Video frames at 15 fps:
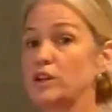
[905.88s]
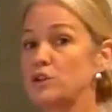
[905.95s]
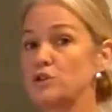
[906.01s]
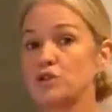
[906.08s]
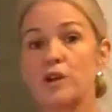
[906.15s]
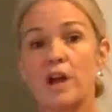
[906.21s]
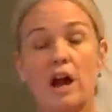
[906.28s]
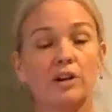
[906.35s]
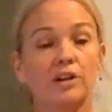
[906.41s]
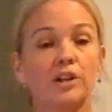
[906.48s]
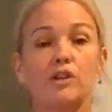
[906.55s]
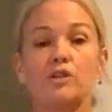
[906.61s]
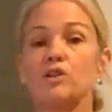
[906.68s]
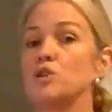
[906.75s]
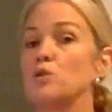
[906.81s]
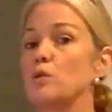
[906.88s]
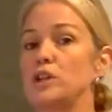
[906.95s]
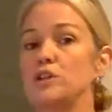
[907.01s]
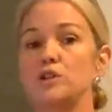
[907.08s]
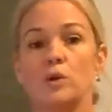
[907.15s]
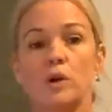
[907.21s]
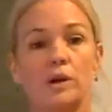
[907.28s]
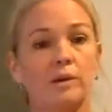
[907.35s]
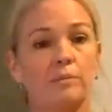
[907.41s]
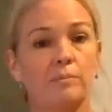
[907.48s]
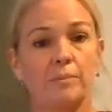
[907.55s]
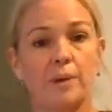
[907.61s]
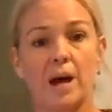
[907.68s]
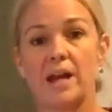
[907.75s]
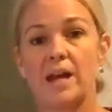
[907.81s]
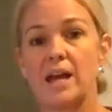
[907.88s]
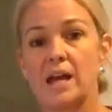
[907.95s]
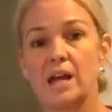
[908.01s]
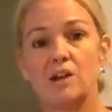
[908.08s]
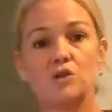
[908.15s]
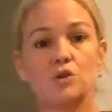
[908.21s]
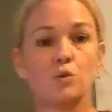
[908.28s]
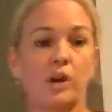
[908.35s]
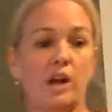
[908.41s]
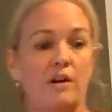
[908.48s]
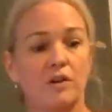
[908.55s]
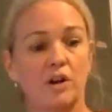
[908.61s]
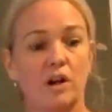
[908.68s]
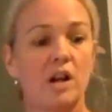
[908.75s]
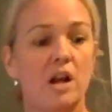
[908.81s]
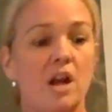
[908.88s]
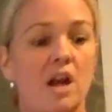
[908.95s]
to use your calculator or you want to do it by hand, whatever,